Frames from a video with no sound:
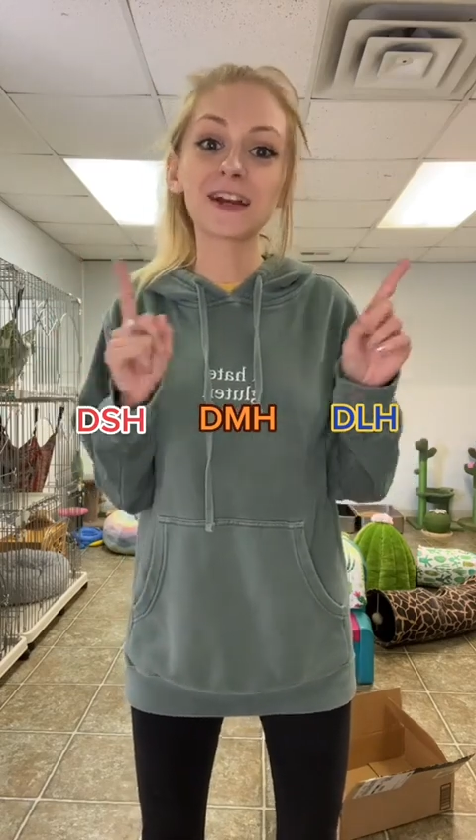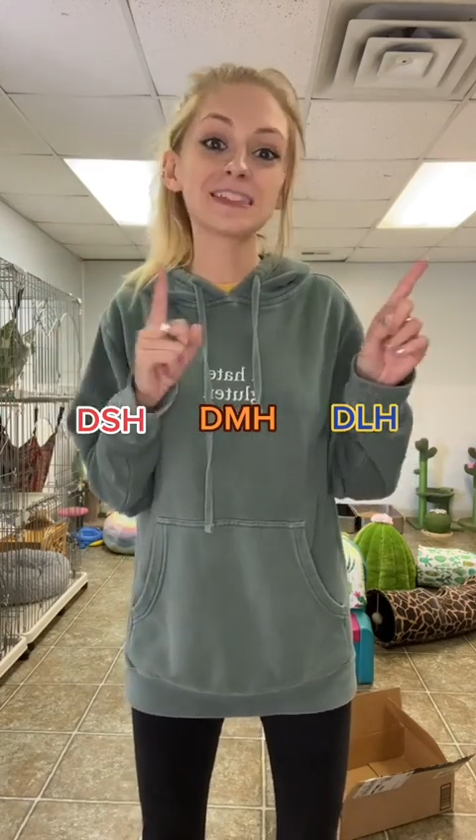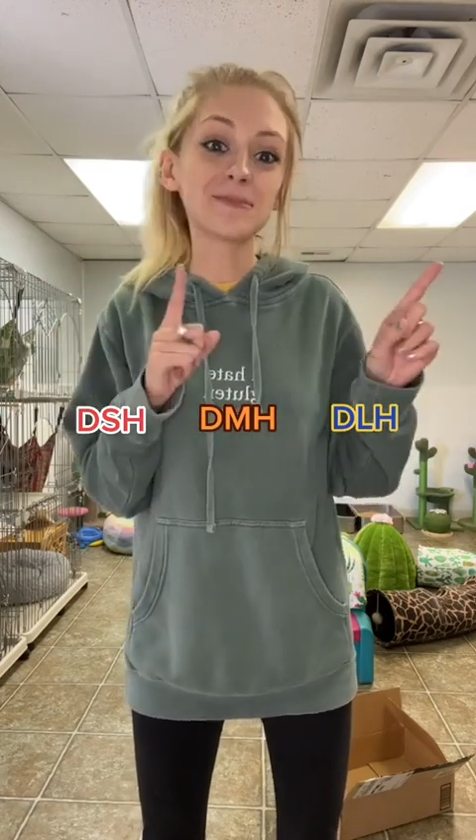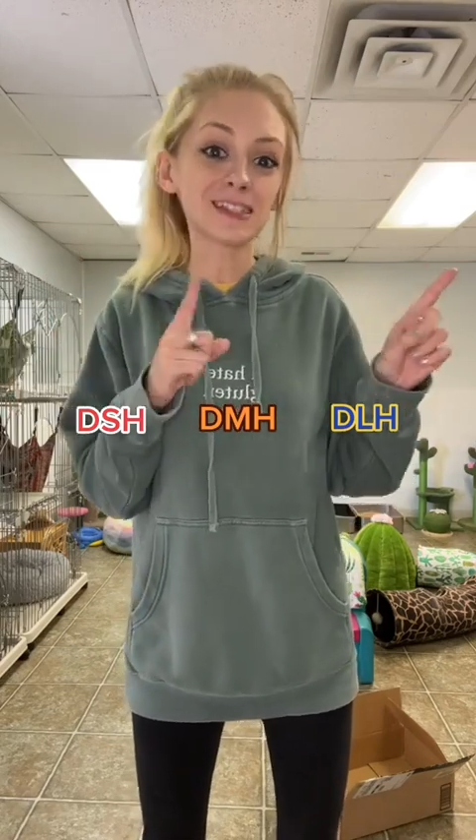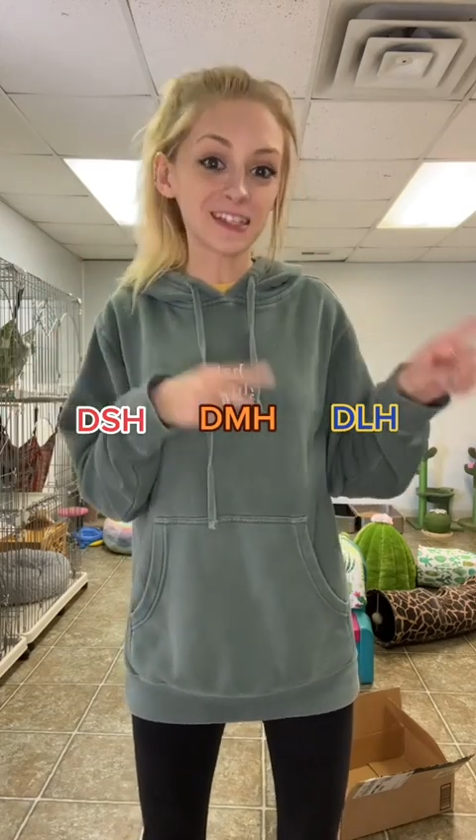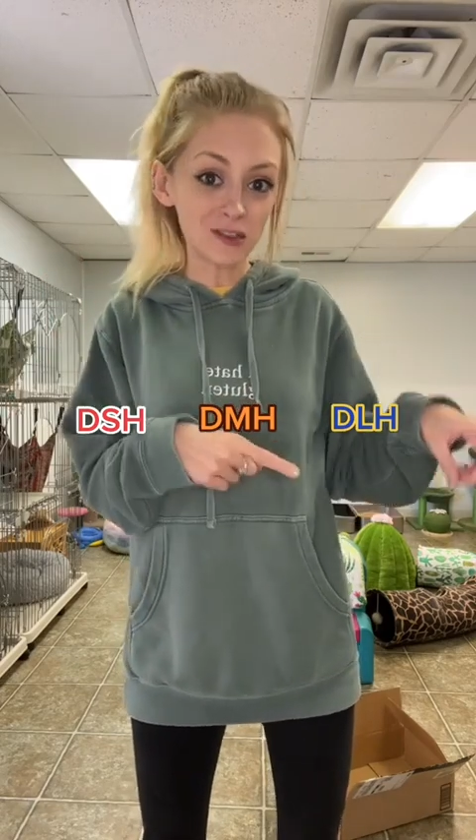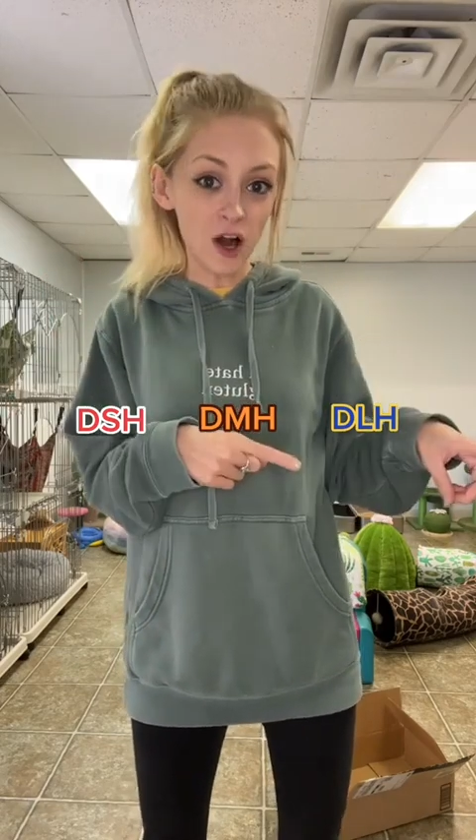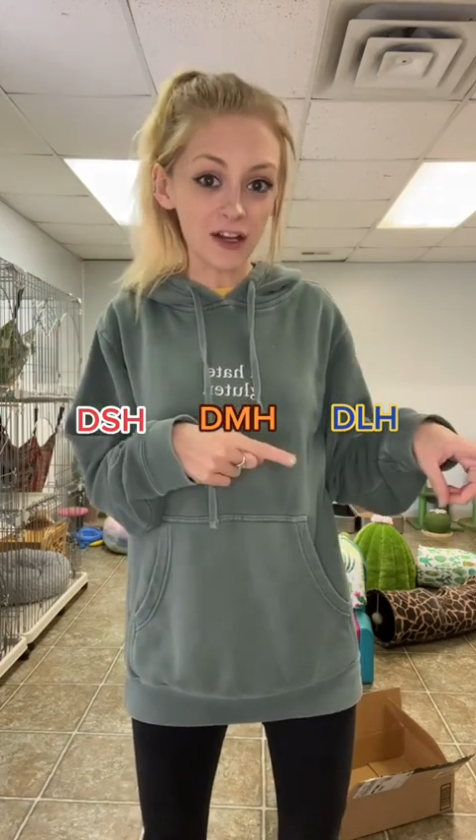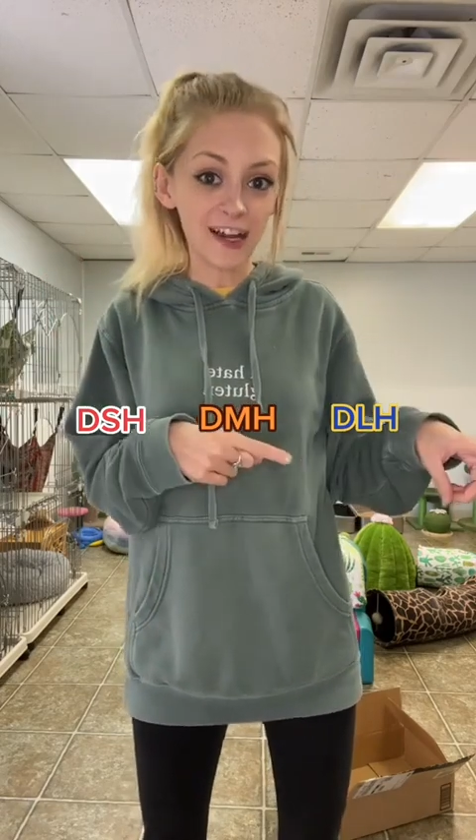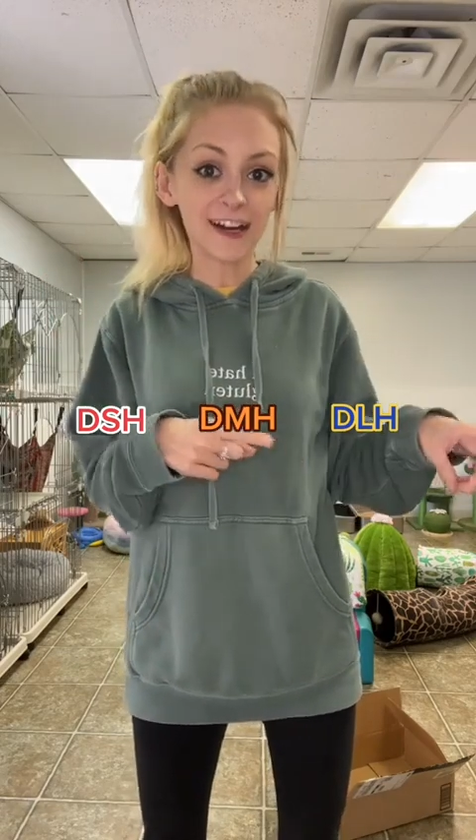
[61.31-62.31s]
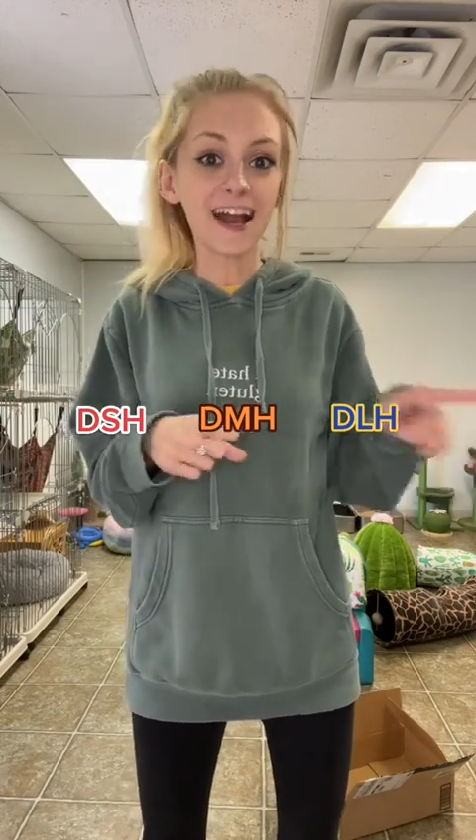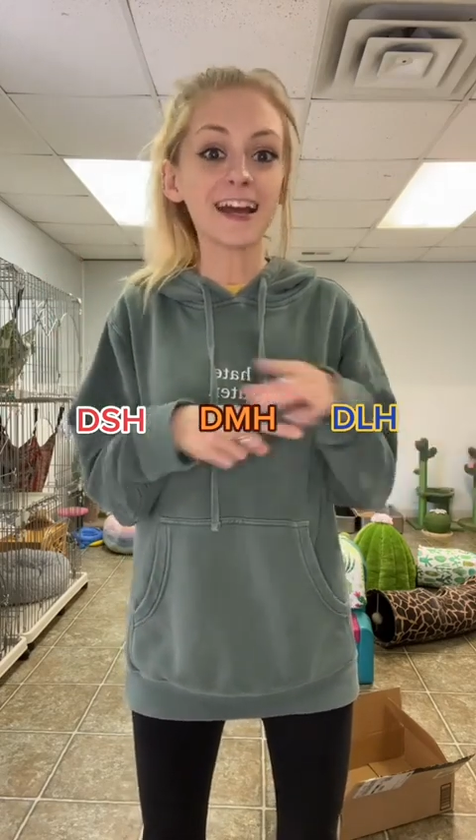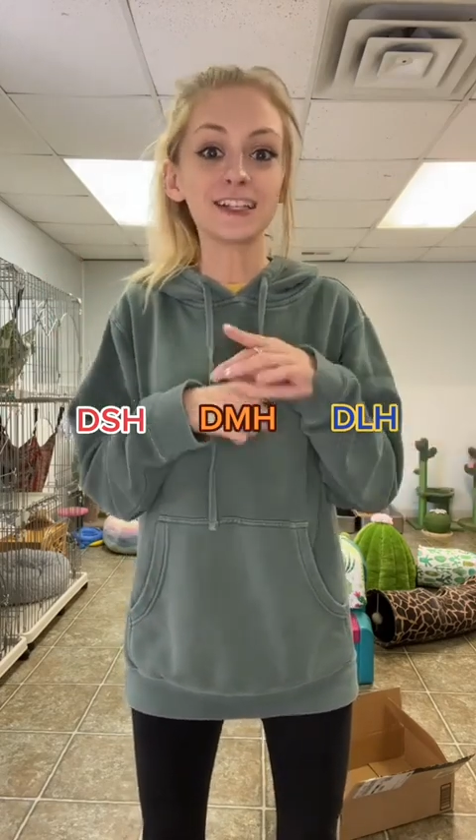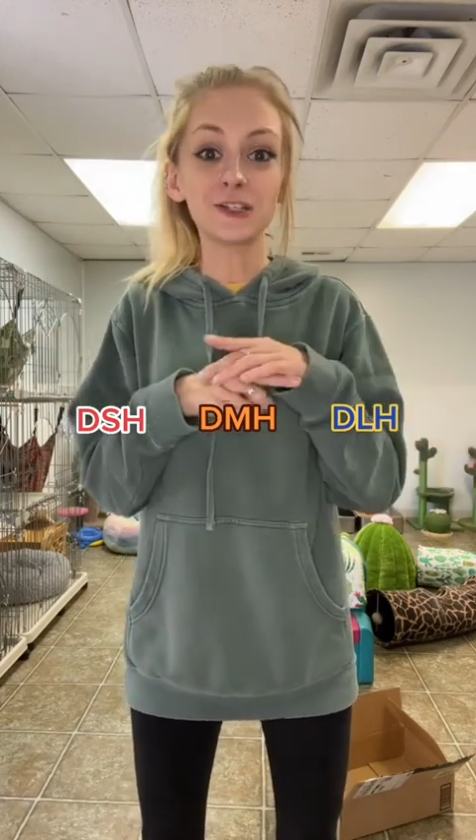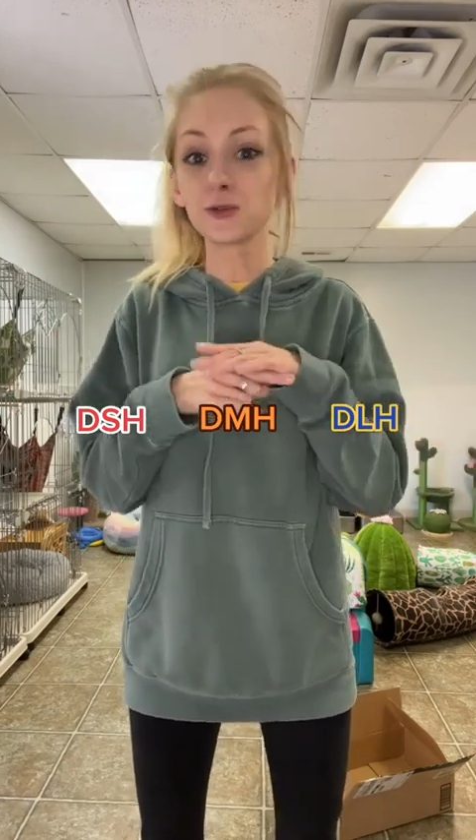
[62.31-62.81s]
and domestic long hair.
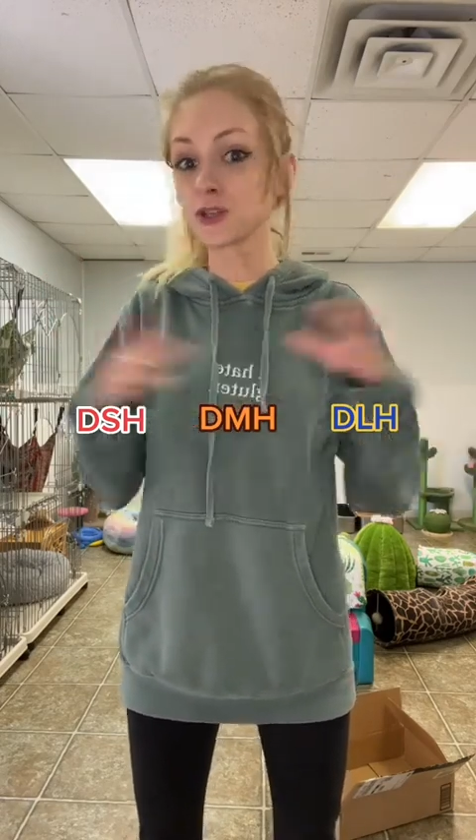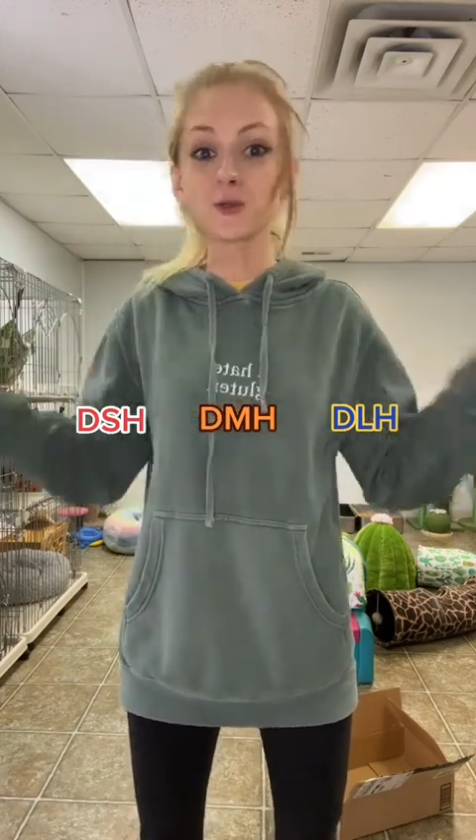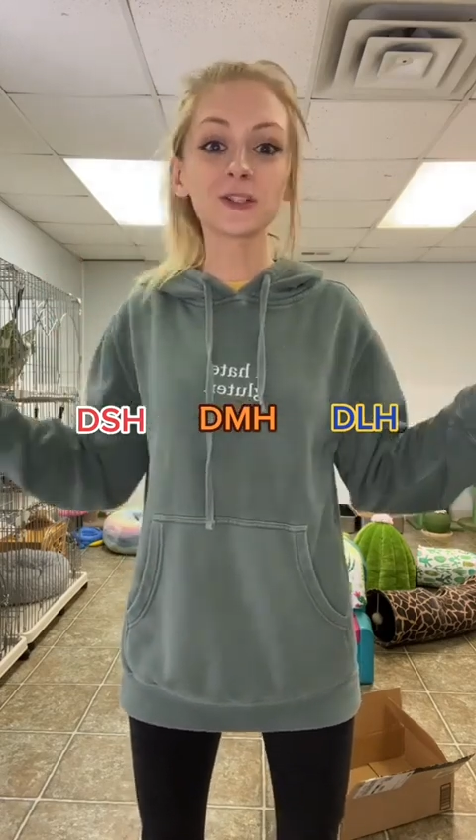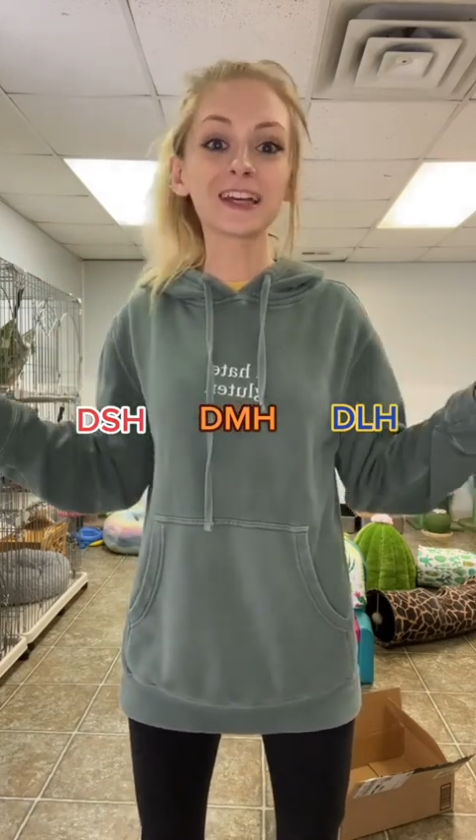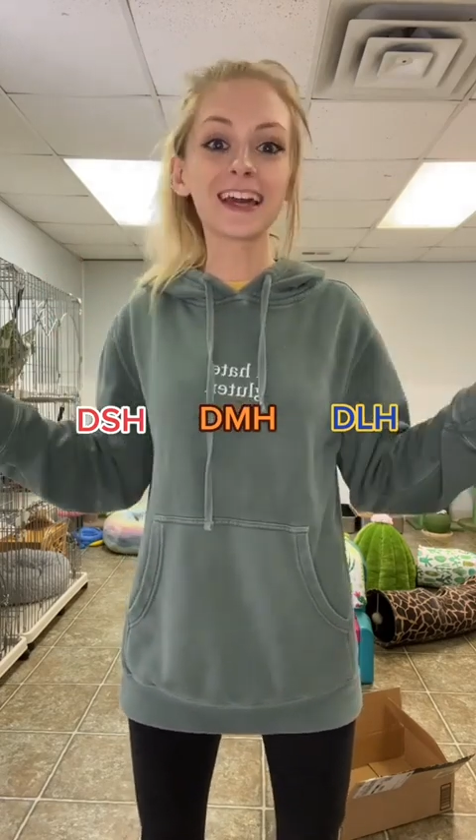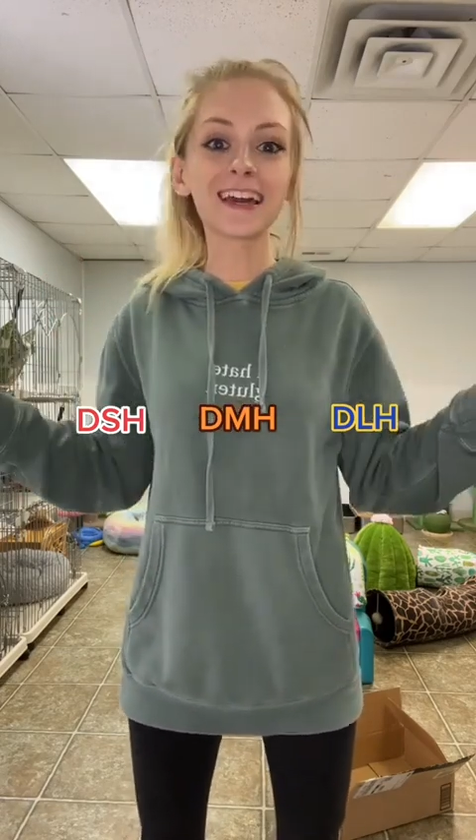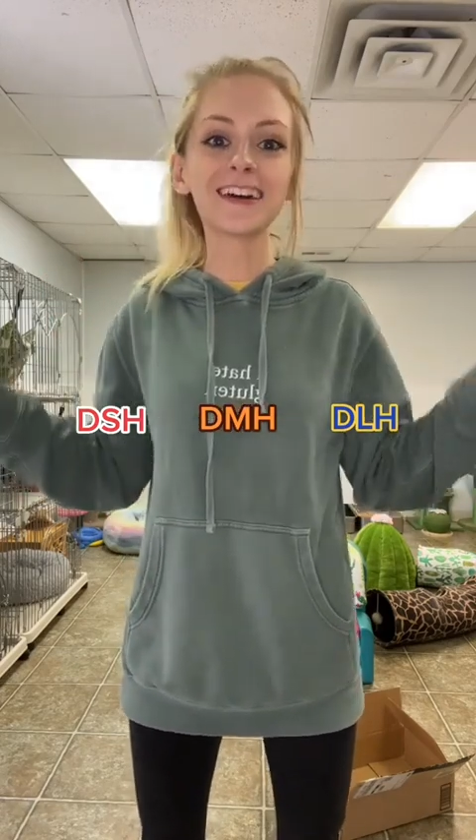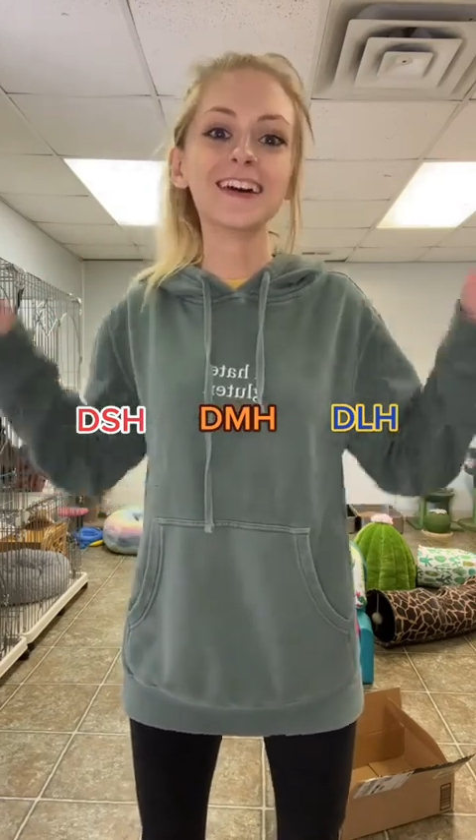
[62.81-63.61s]
And usually